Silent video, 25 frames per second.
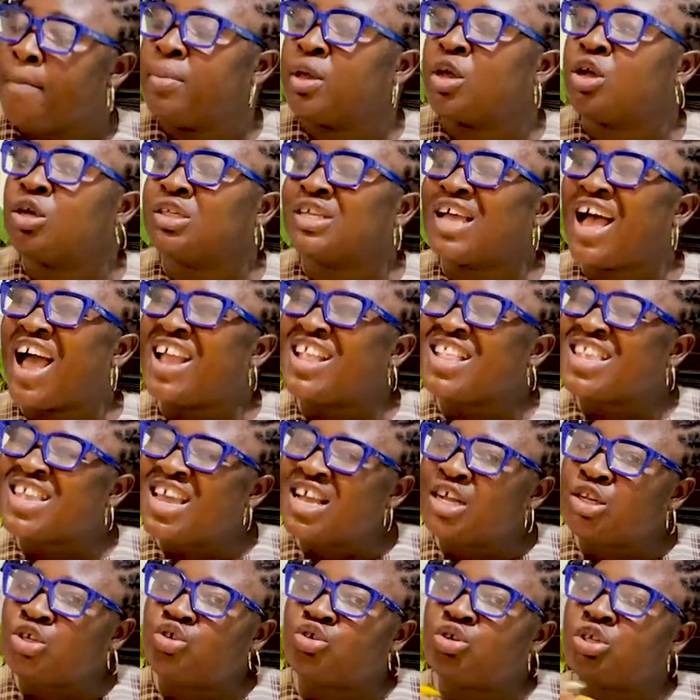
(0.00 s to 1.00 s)
because I
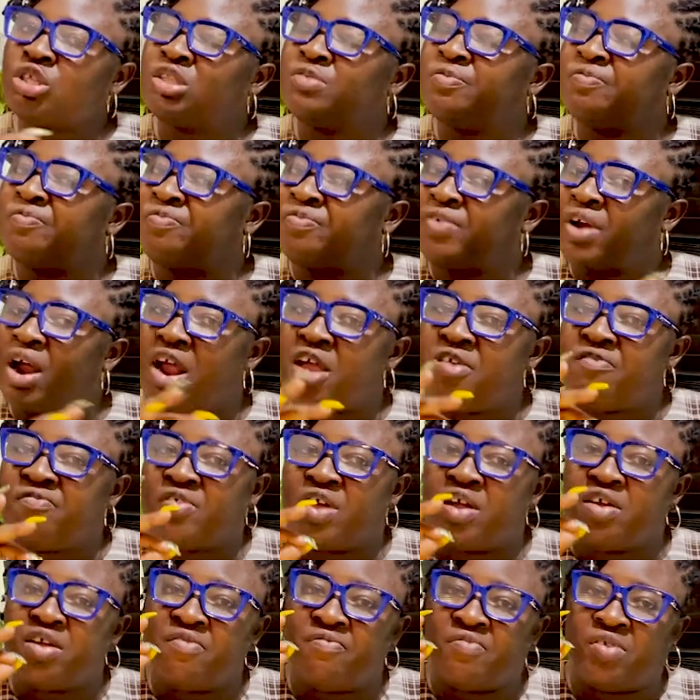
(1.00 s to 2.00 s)
take trust very,
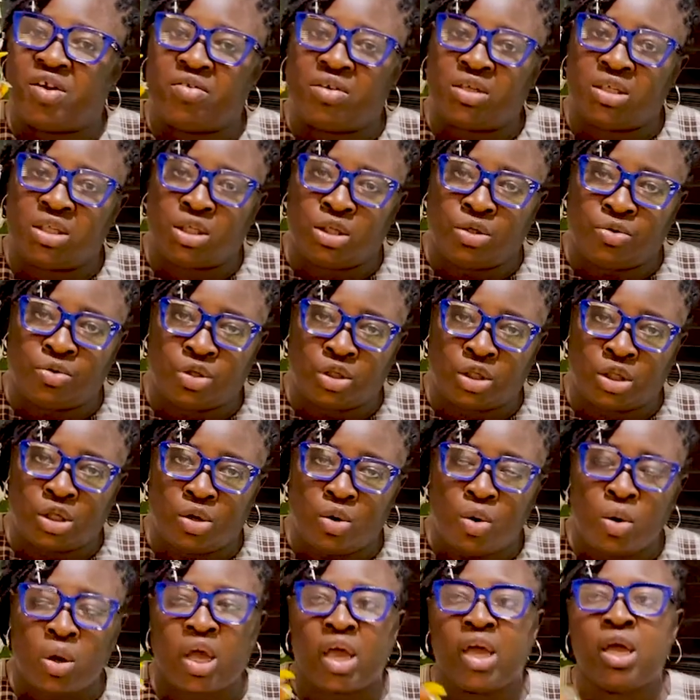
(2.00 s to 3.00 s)
very, very seriously,
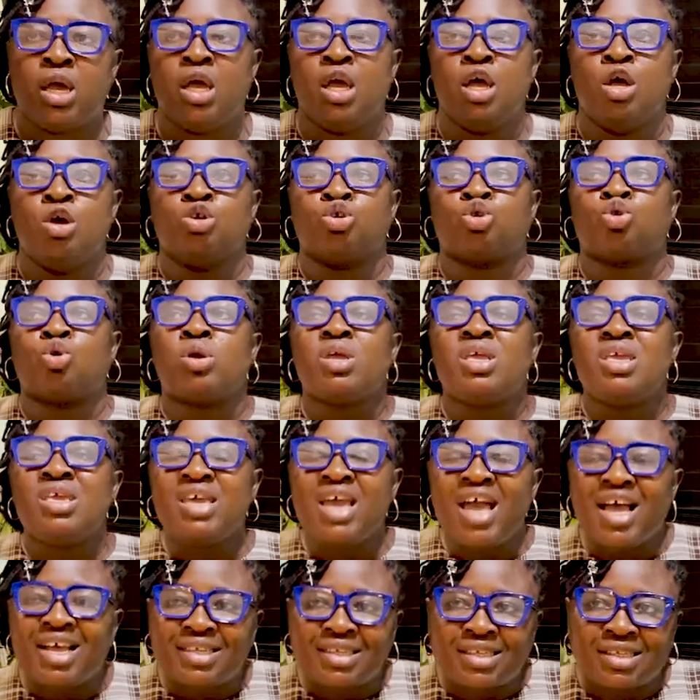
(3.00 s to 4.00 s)
okay? So
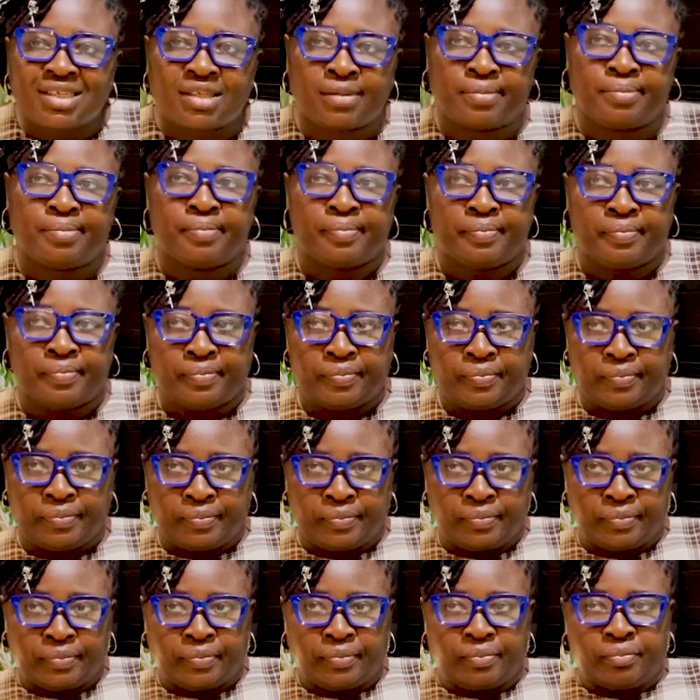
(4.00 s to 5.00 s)
yes,
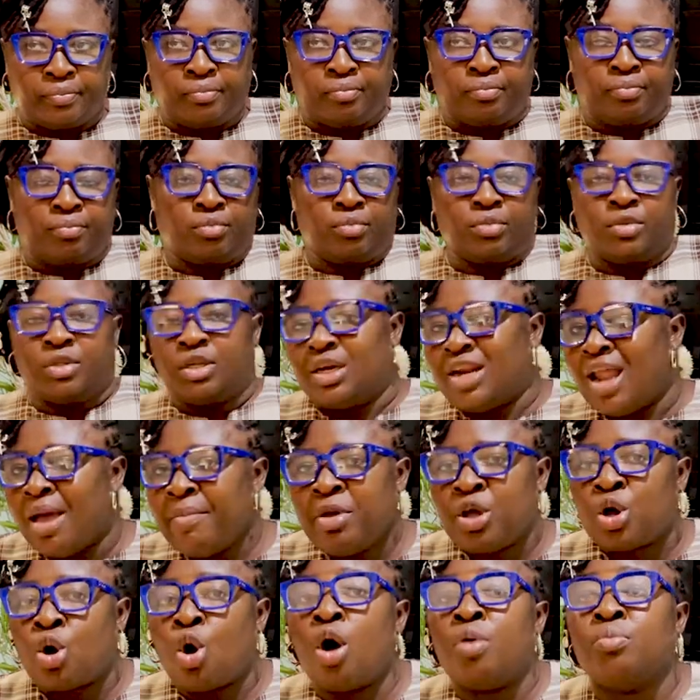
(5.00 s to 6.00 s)
let
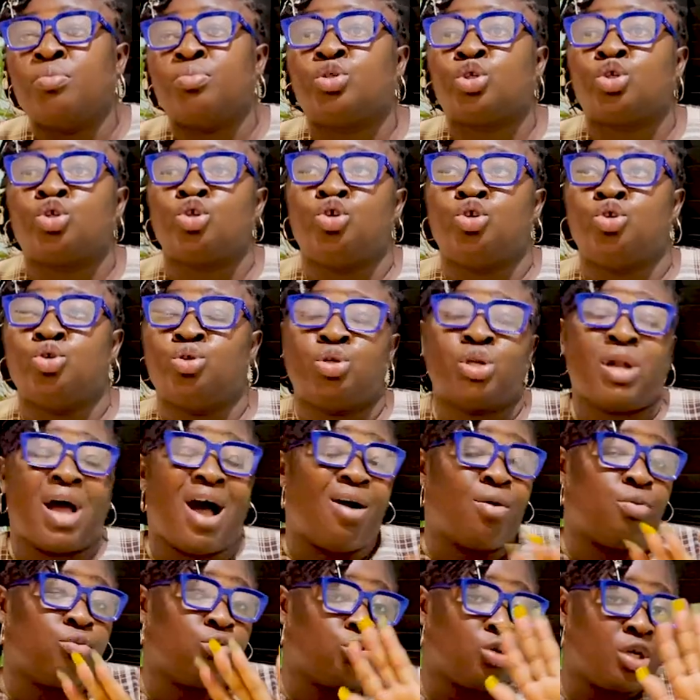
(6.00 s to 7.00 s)
me come to you
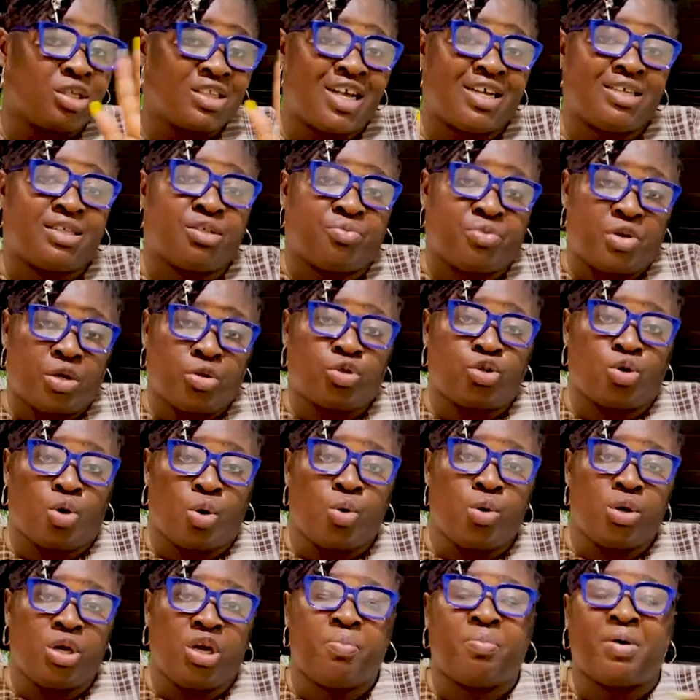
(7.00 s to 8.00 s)
now, not as a realtor
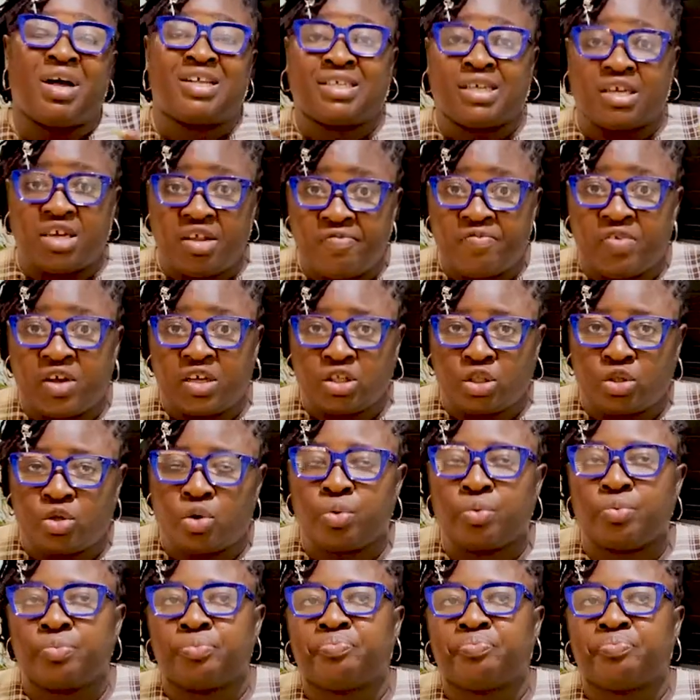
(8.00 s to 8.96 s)
only, but as an investor.